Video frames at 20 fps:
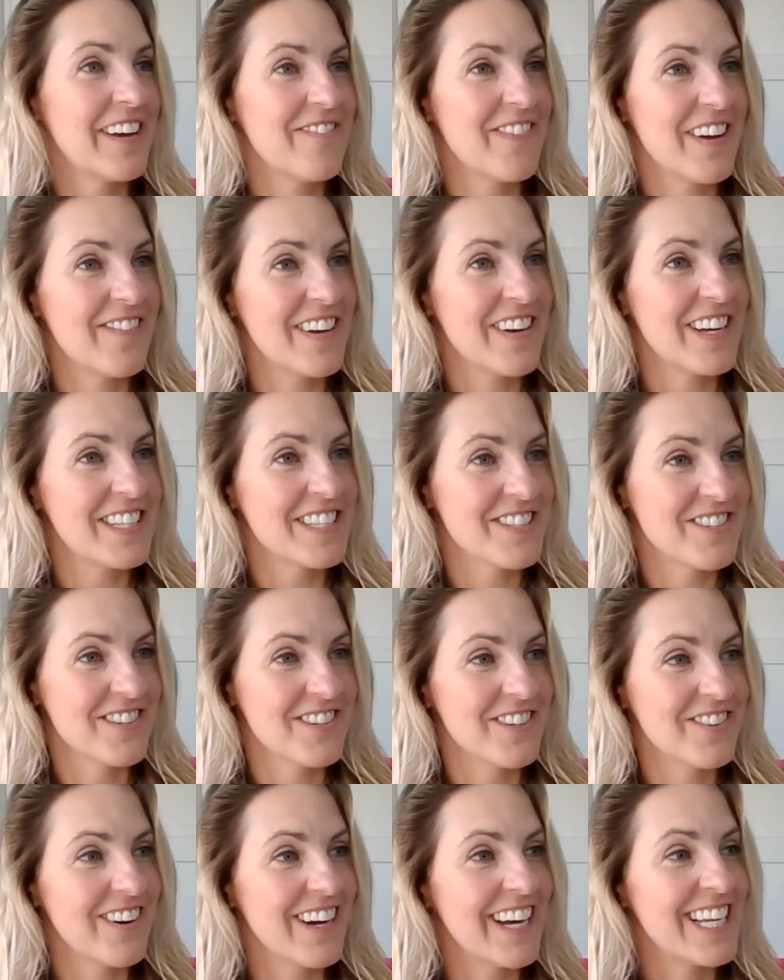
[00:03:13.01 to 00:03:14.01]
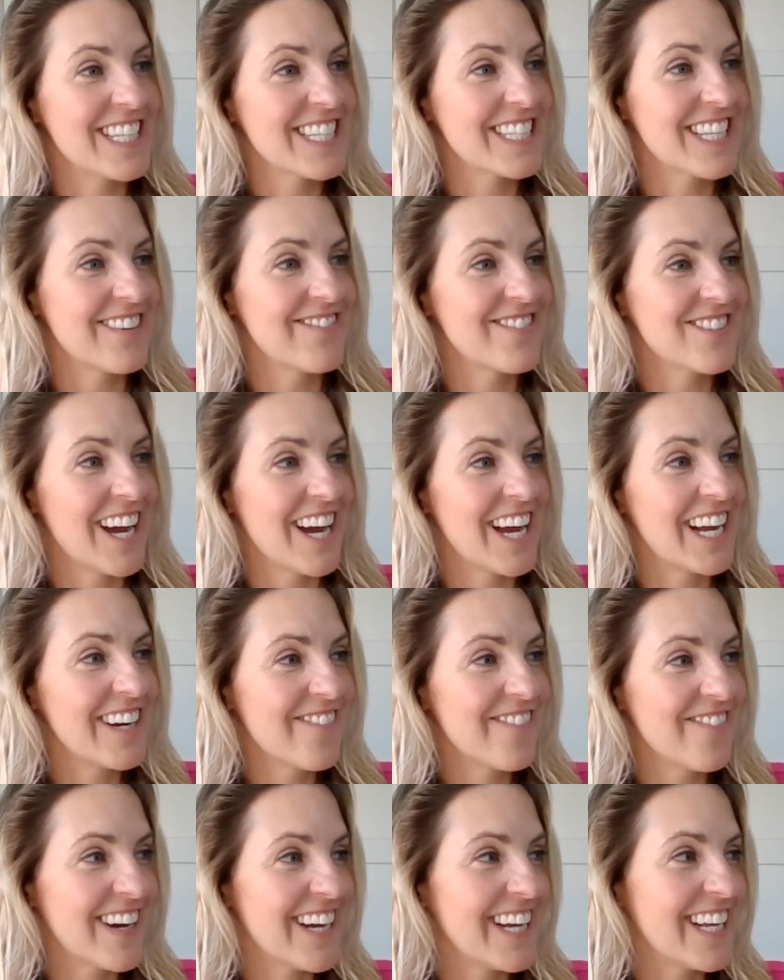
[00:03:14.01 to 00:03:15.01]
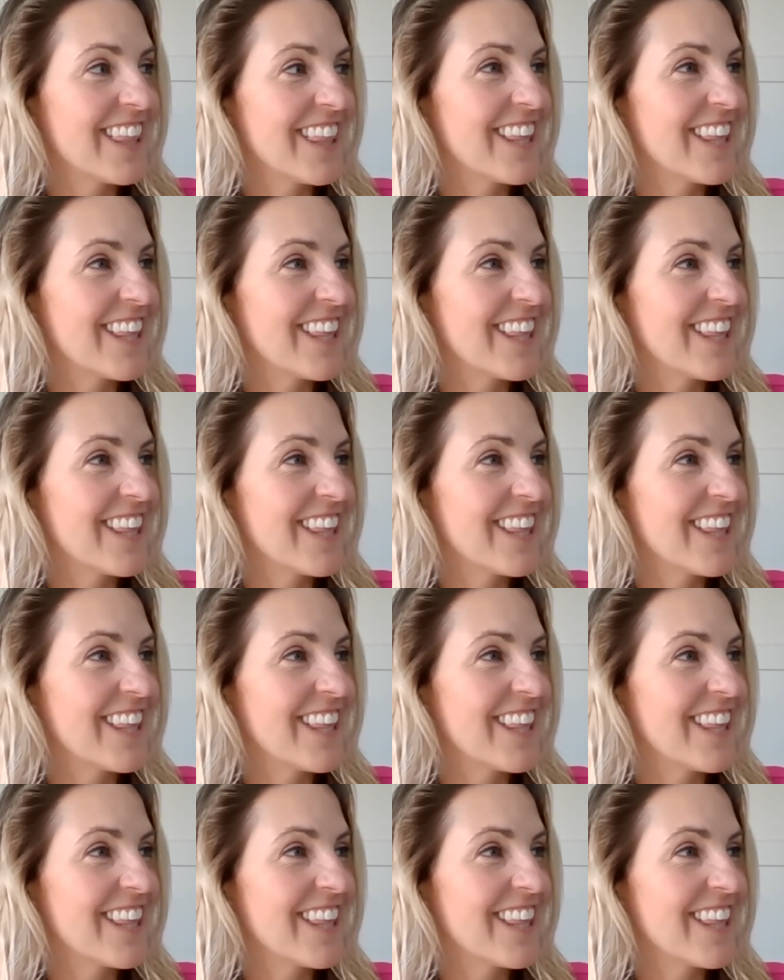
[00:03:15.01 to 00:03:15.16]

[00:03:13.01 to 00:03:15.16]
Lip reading: my face is turned away is because I'm trying to find